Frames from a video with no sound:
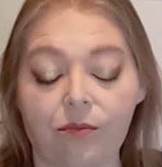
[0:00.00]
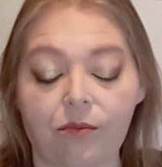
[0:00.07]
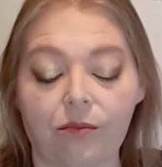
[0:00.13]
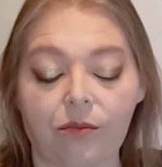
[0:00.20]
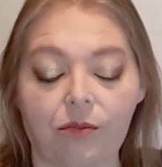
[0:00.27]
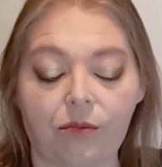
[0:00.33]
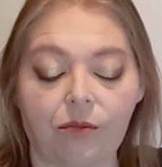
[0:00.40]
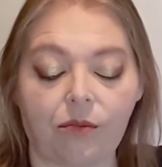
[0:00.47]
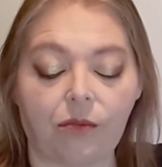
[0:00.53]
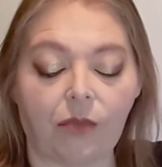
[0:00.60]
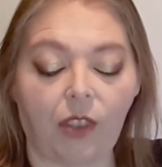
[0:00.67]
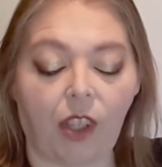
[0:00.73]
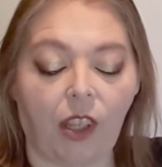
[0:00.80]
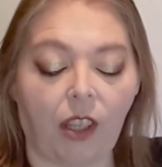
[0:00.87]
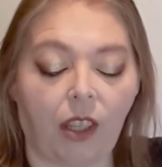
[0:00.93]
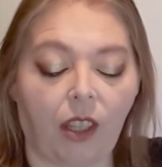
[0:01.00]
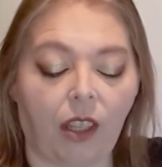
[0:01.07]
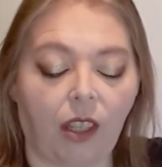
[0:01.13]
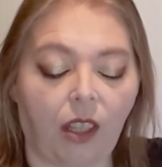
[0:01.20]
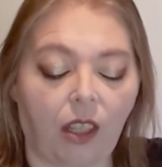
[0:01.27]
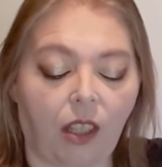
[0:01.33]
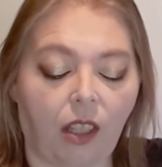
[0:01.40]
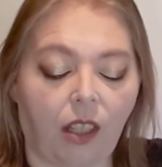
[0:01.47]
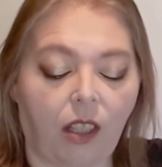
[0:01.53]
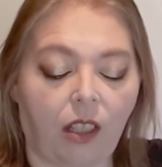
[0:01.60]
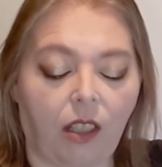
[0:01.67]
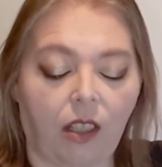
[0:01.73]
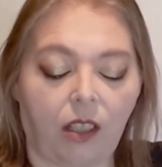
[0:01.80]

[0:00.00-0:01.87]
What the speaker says: Nothing is said.